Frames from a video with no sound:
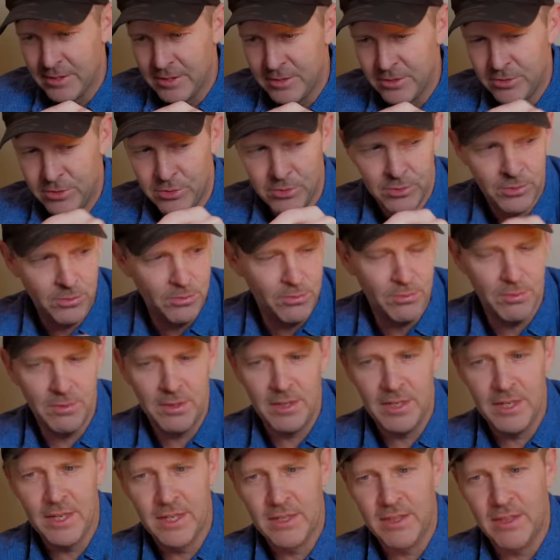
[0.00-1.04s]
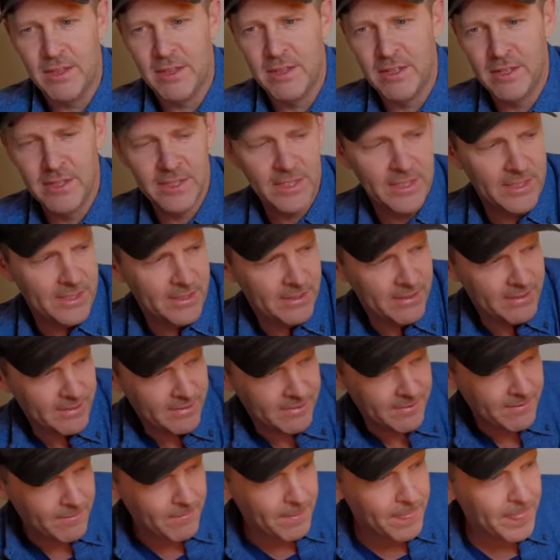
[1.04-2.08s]
to get this.
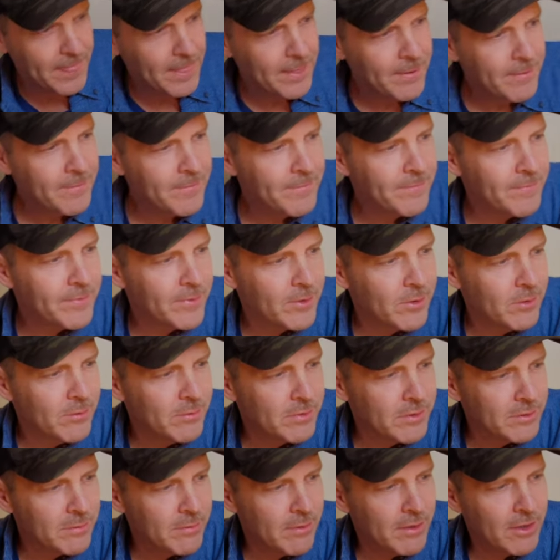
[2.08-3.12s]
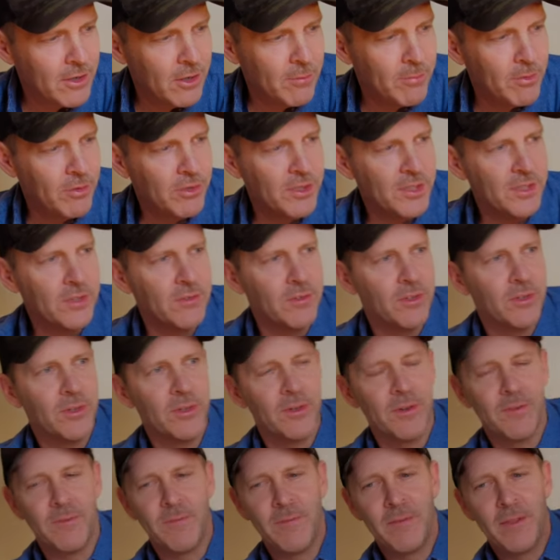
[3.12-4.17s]
Oops, GoPro's still
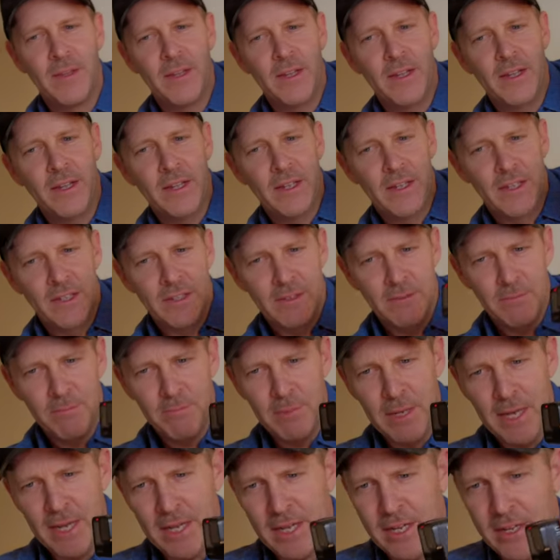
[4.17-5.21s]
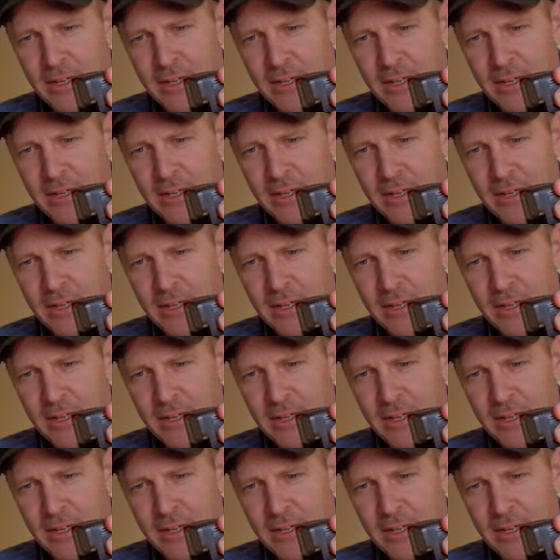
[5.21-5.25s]
recording. Back